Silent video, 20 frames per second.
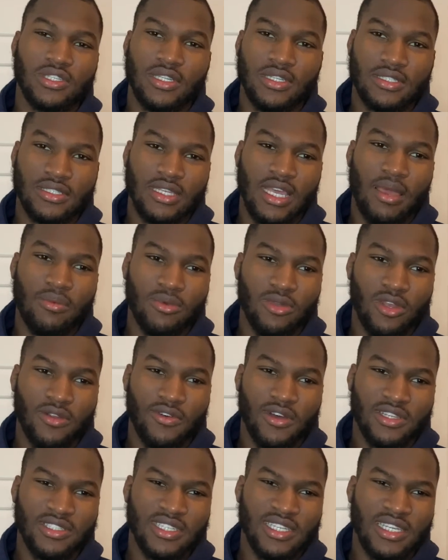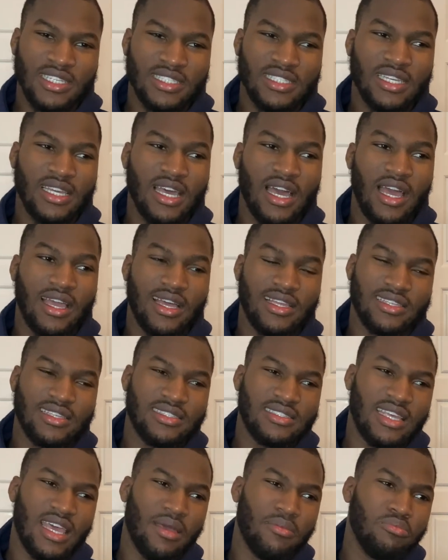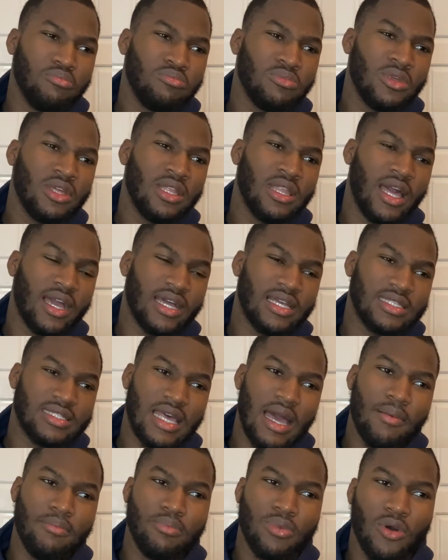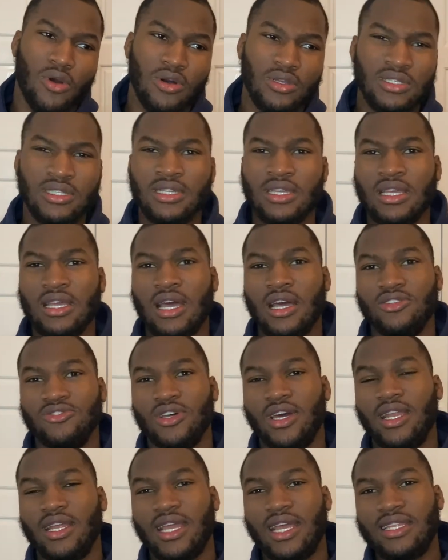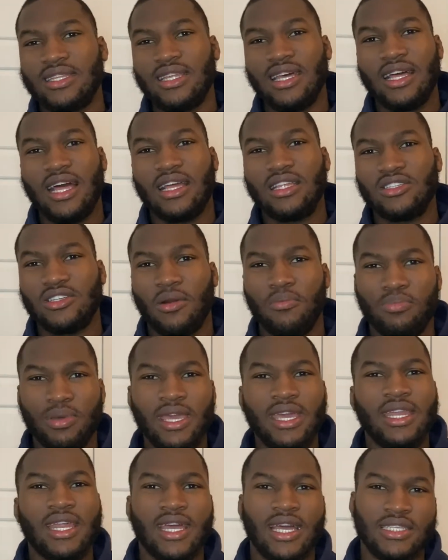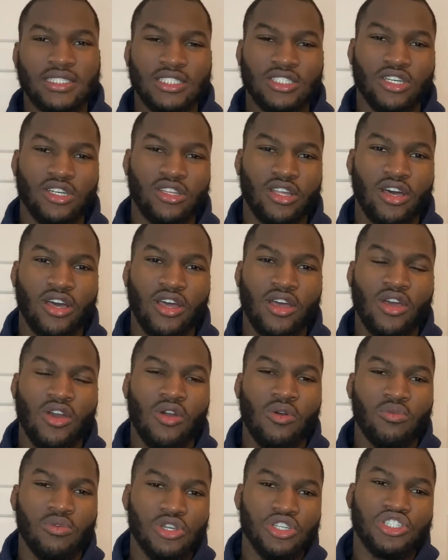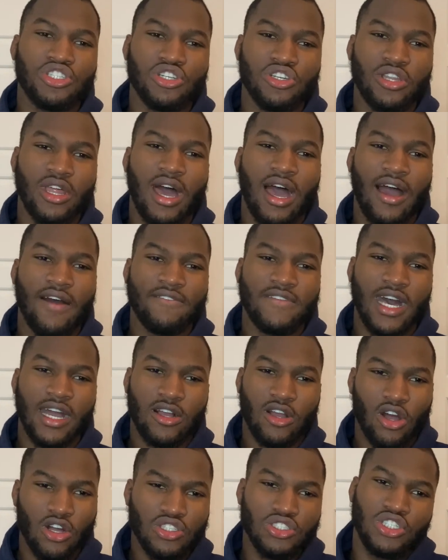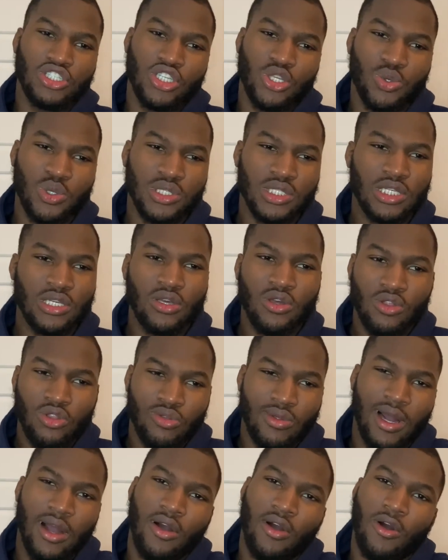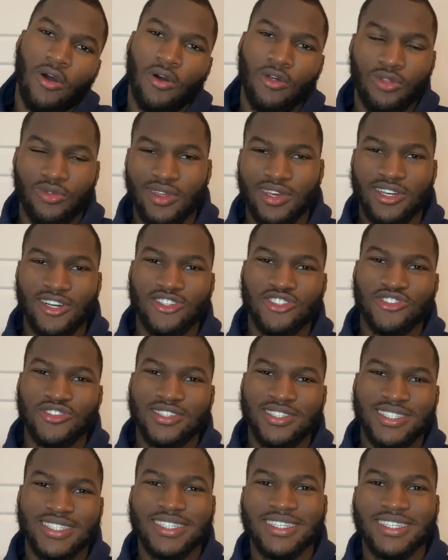same universities and get the same exam boards, trying to get and competing against each other, we should have that continuity throughout all 3 countries.